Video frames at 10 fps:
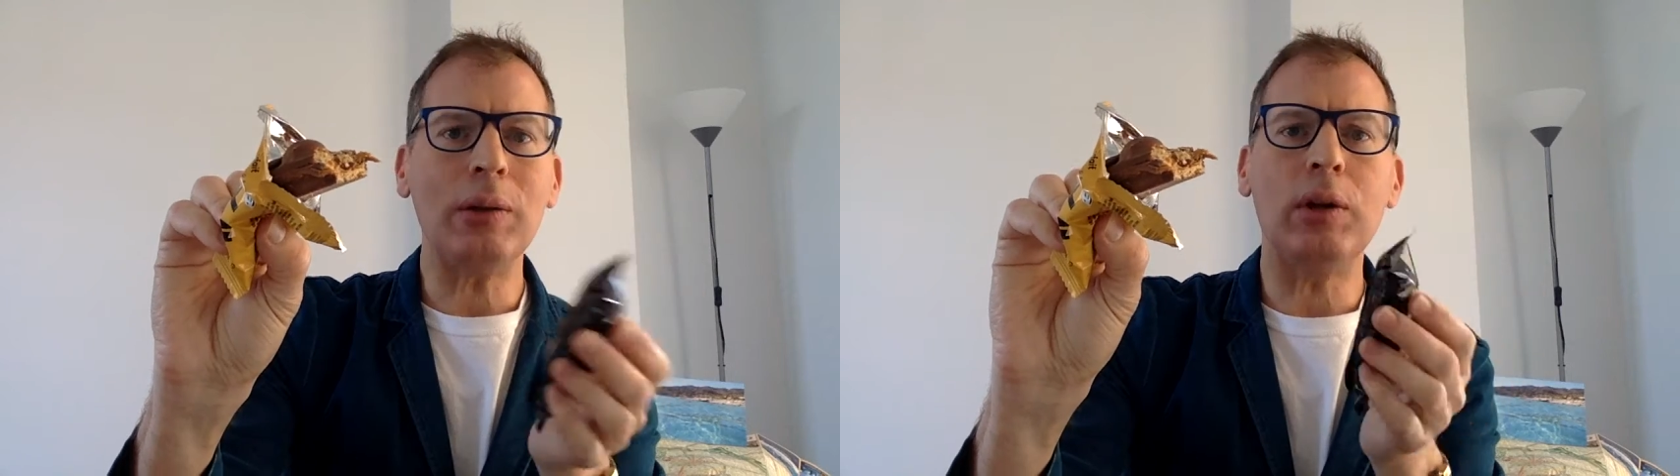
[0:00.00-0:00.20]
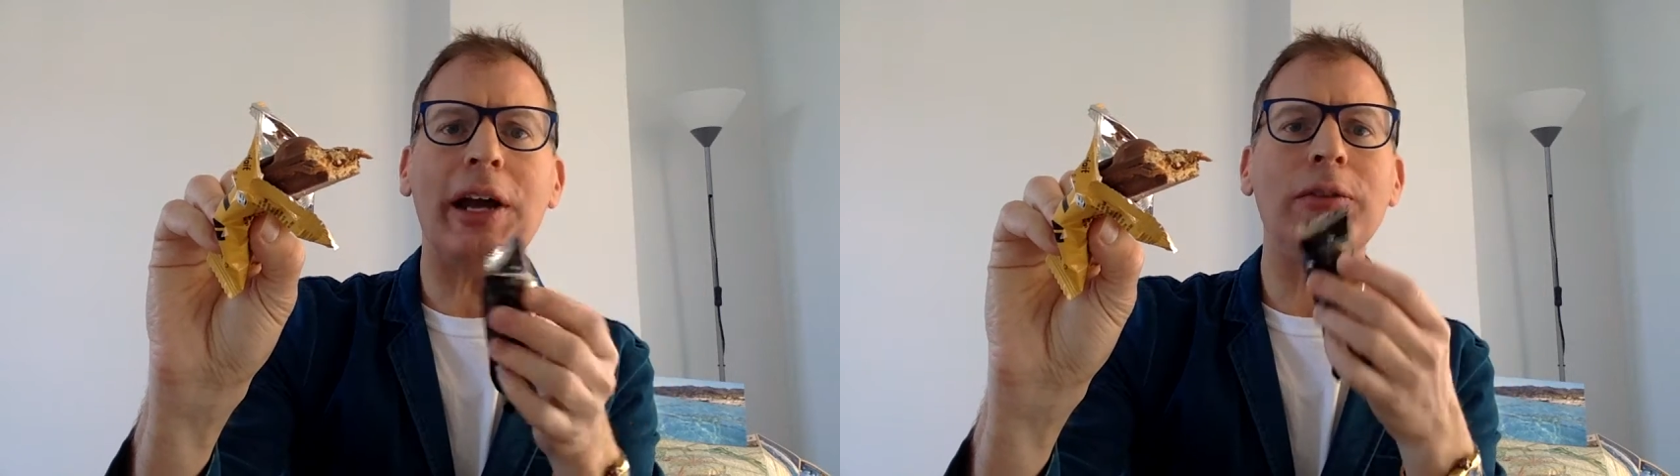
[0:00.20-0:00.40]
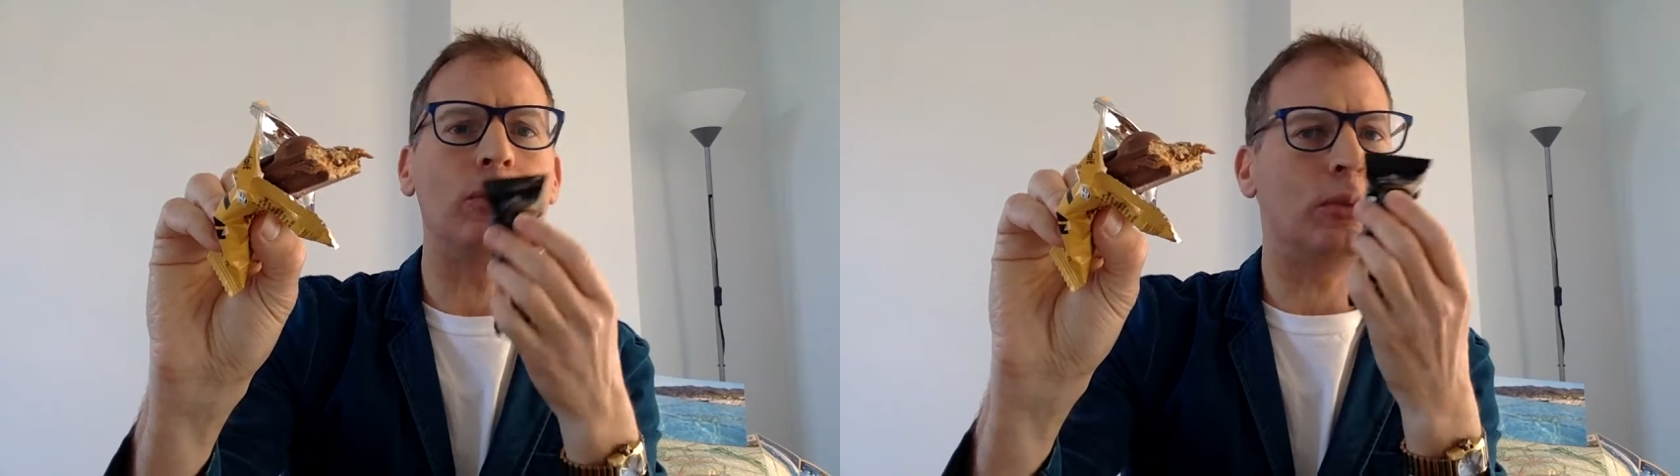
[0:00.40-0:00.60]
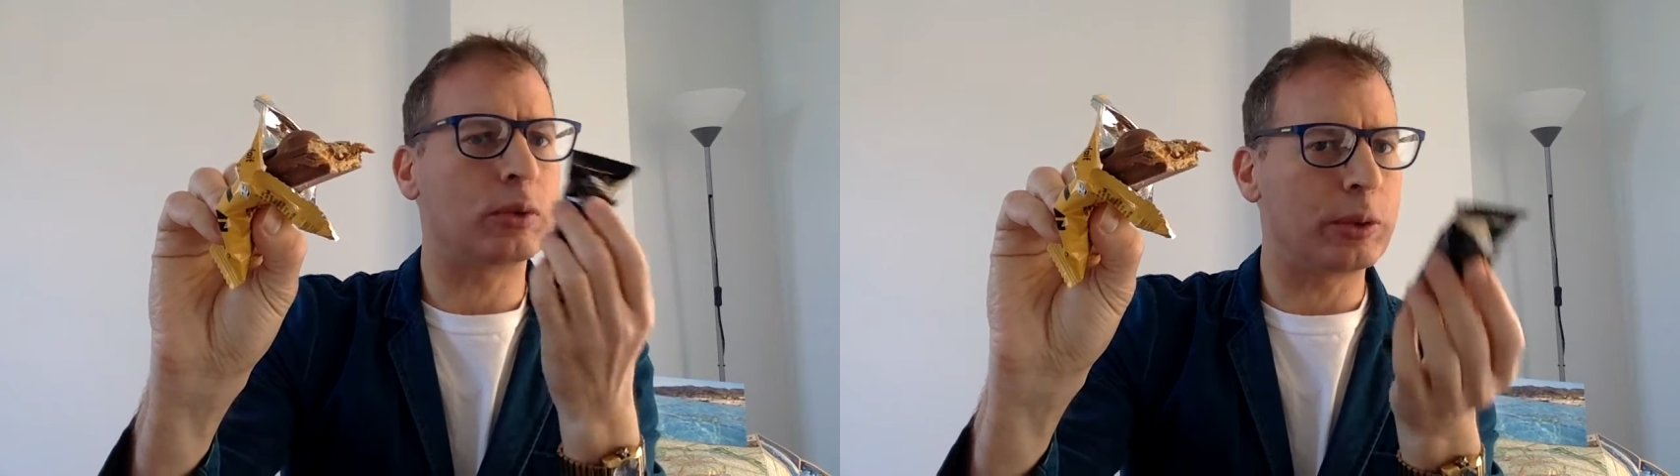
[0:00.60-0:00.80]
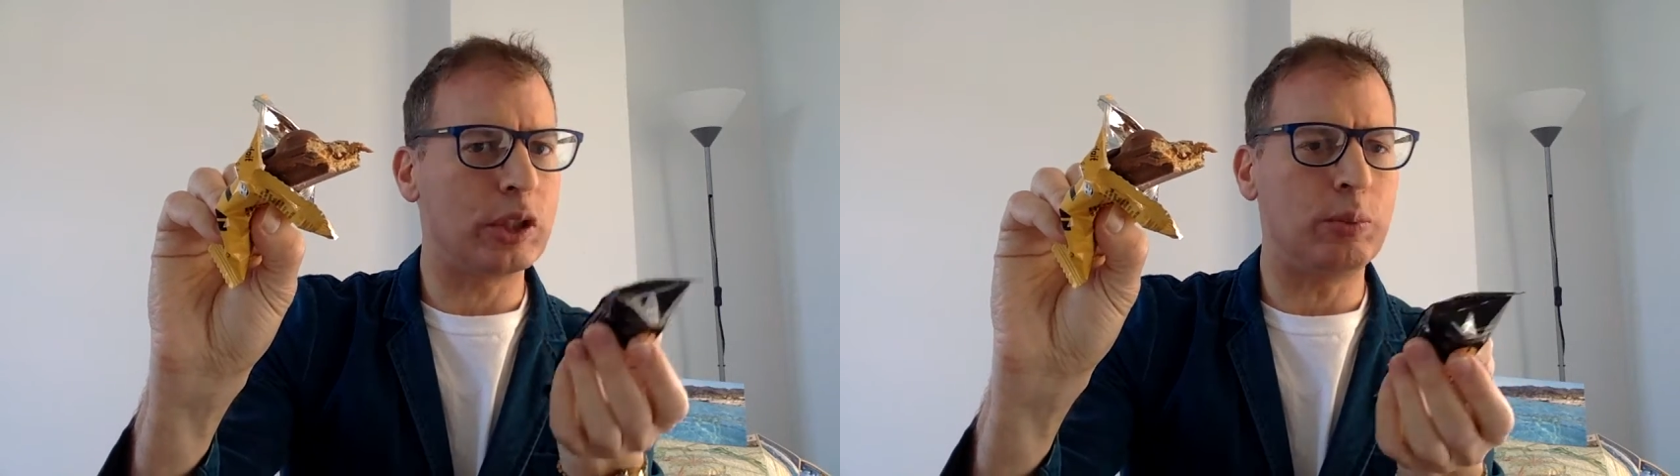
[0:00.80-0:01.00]
light,
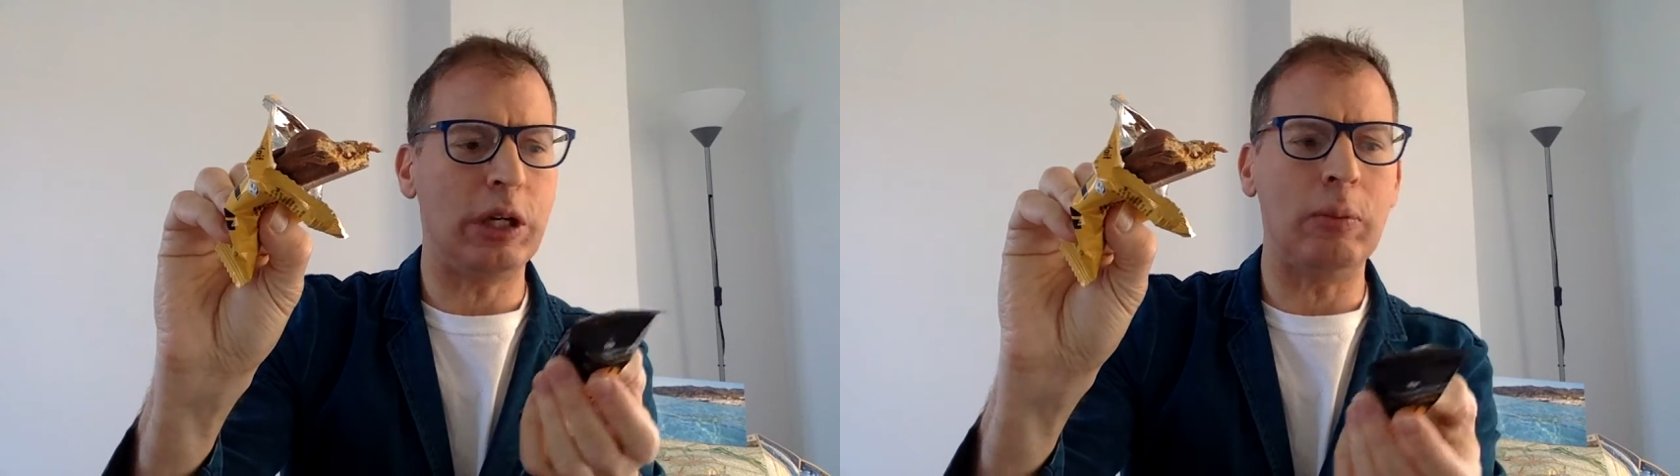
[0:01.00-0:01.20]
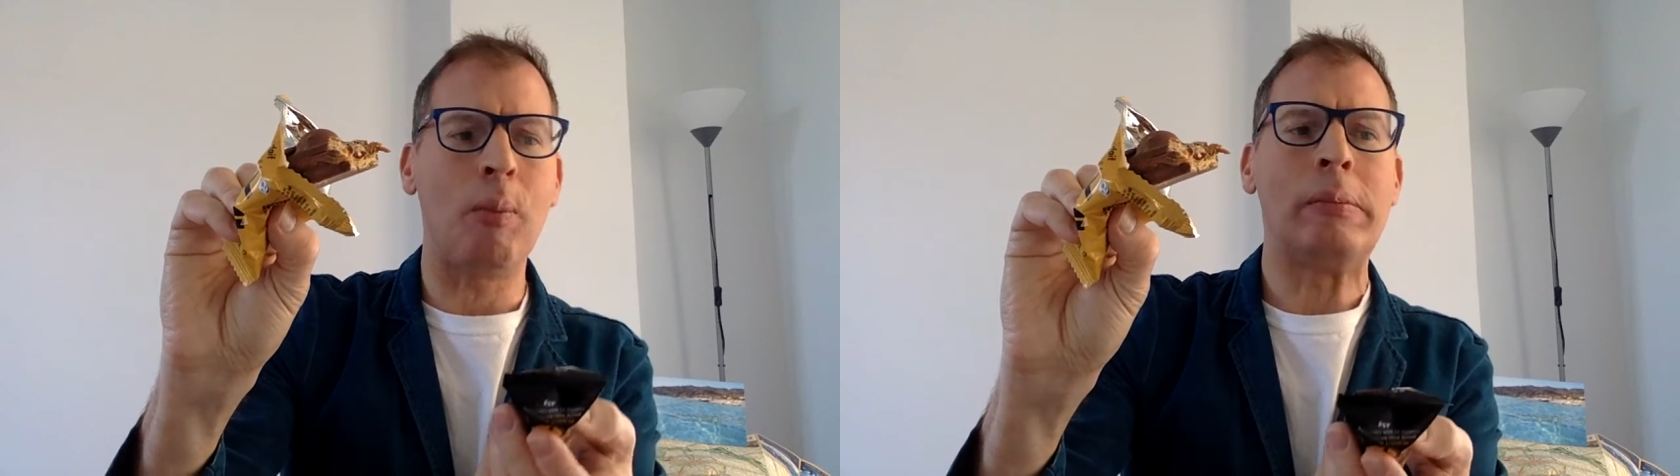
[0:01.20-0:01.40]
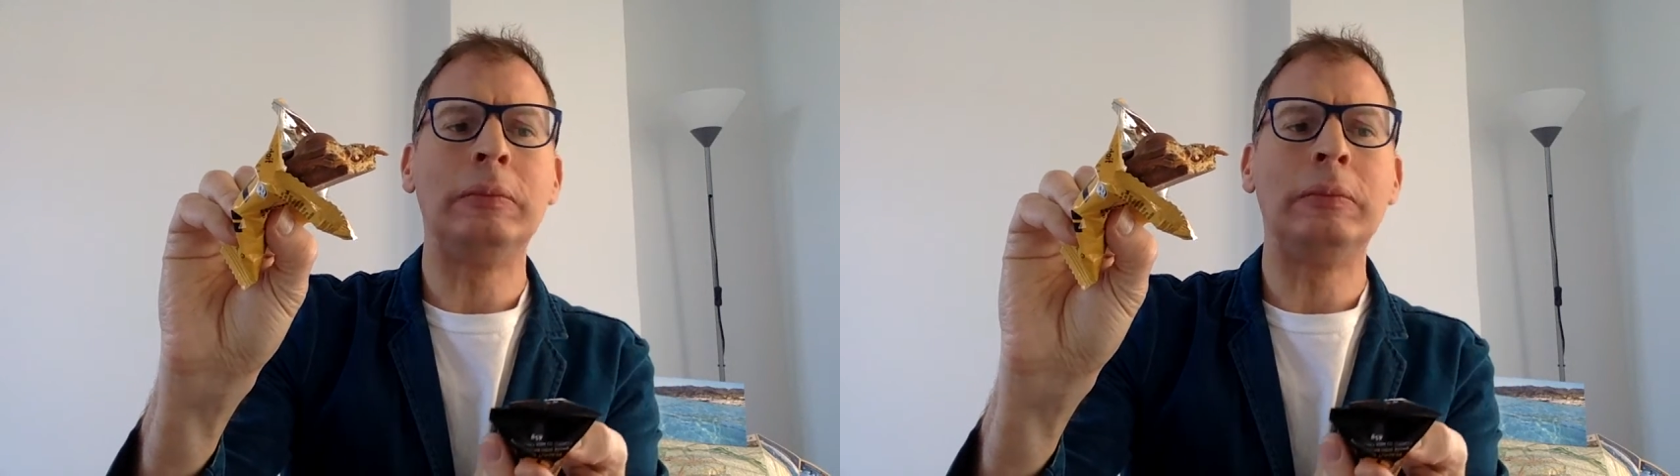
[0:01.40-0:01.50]
crispy,